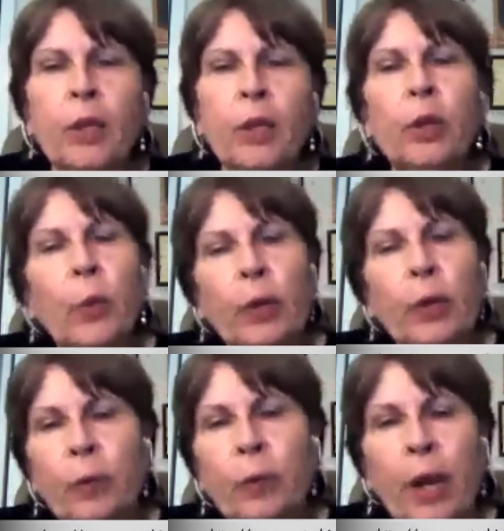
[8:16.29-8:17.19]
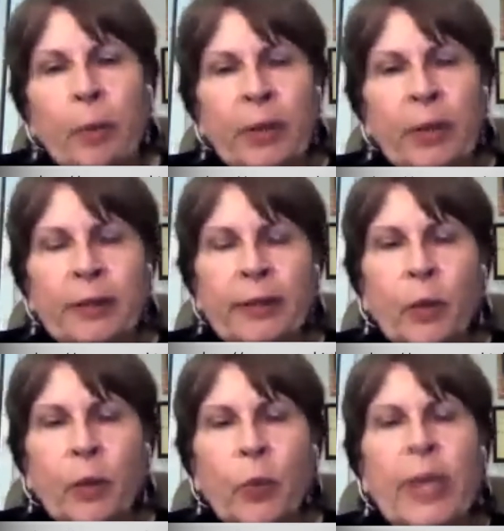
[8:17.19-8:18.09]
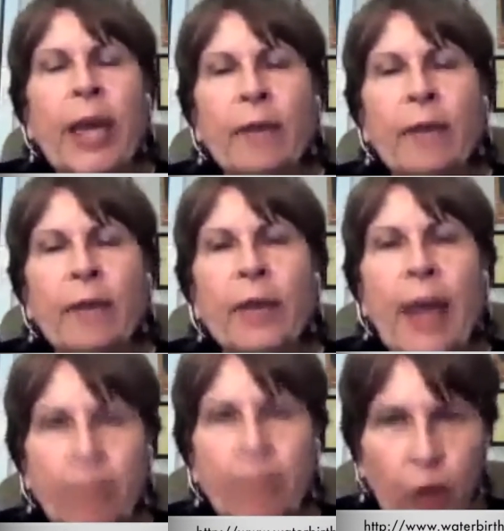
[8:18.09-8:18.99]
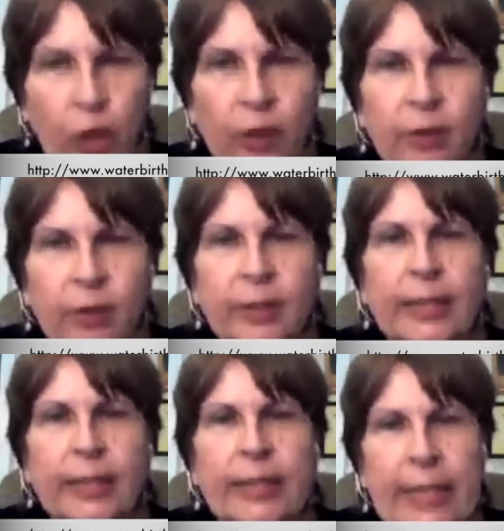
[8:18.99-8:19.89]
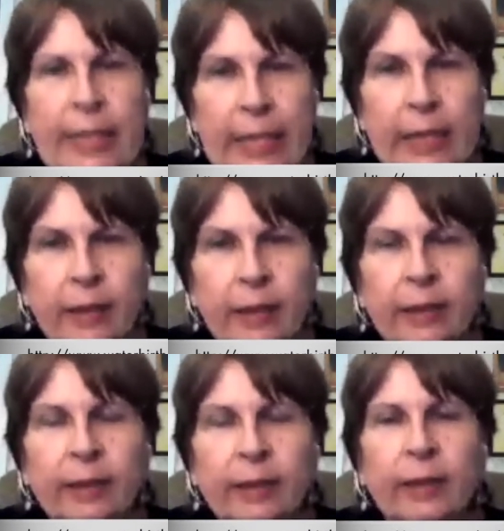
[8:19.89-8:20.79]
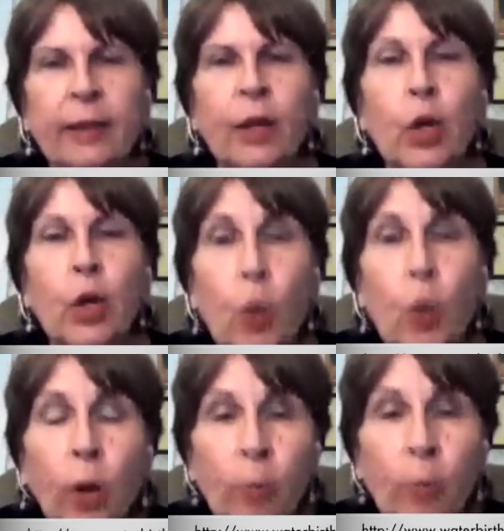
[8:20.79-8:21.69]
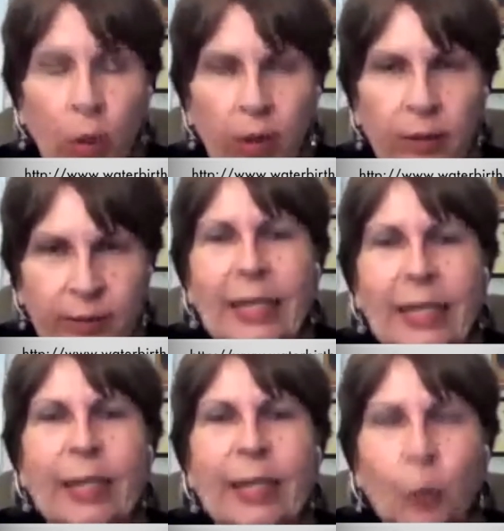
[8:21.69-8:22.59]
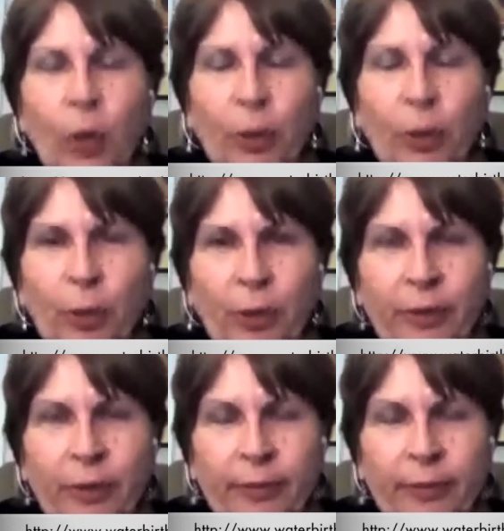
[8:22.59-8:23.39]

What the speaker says: You know what, Rob? We have never seen normal until water birth.